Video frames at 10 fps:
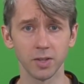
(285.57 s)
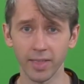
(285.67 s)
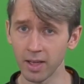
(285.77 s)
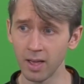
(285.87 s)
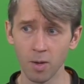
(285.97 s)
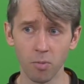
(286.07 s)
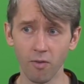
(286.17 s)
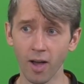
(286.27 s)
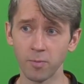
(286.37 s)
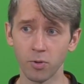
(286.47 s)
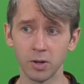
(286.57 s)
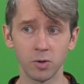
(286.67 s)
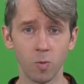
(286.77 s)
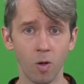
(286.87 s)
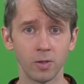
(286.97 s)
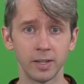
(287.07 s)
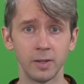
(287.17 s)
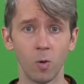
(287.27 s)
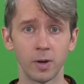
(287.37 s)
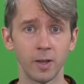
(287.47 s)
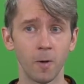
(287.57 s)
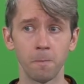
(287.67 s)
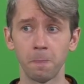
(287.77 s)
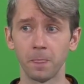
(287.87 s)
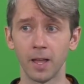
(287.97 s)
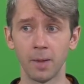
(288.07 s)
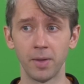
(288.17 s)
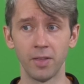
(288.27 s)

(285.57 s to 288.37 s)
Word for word: So they provide pretty good quality audio um,